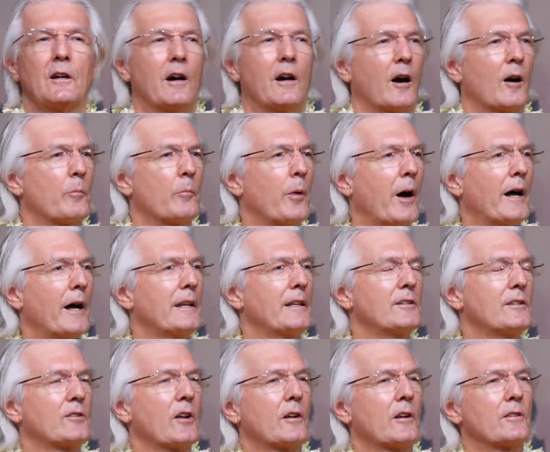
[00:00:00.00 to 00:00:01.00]
Our
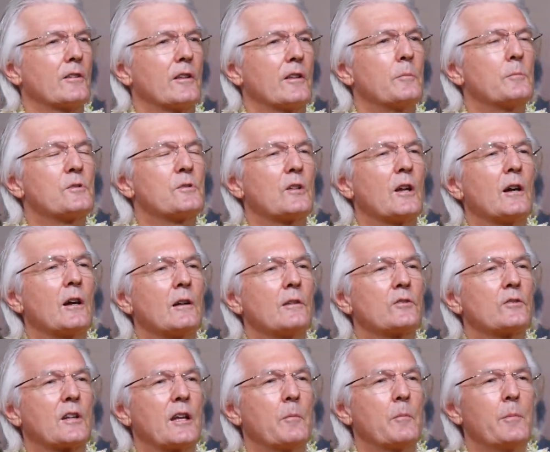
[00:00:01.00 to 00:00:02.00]
bodies are,
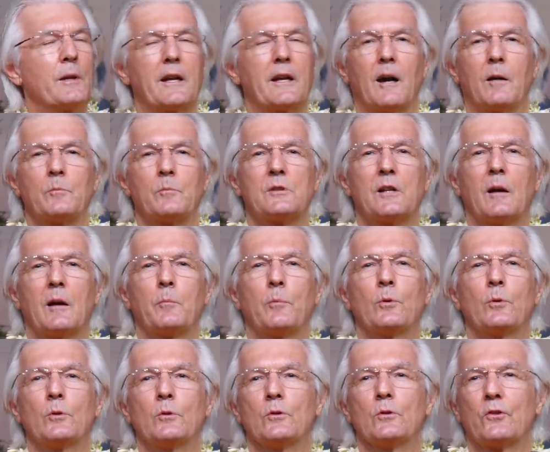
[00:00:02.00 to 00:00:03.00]
themselves can become
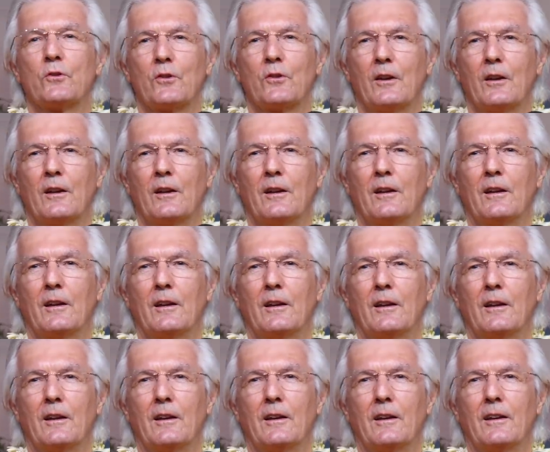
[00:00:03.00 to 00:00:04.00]
temples
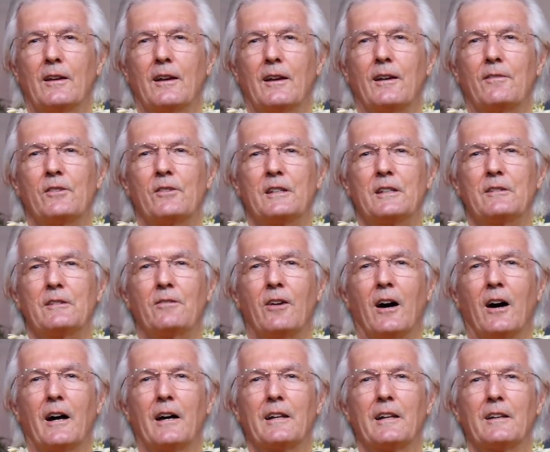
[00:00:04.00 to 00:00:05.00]
of the
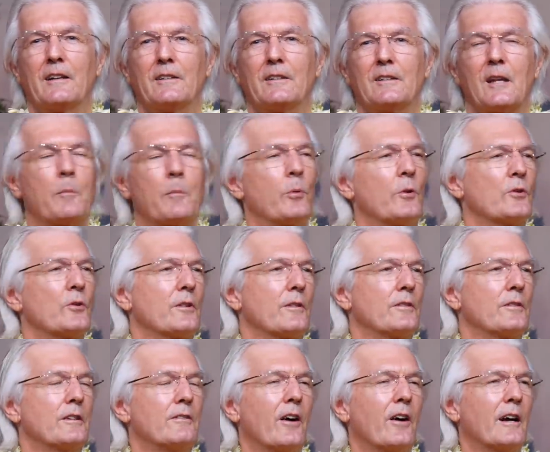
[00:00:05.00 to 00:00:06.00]
divine, temples
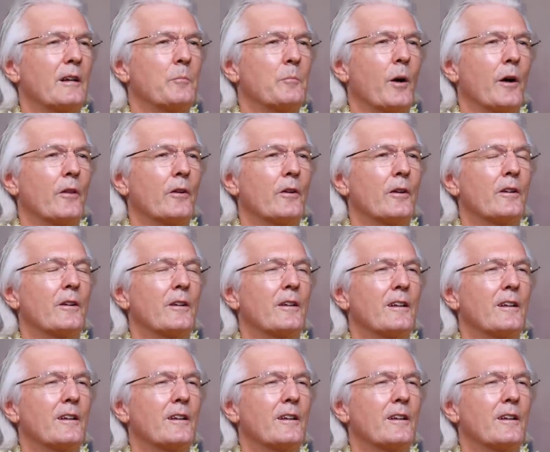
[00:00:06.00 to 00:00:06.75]
of Divine Mother.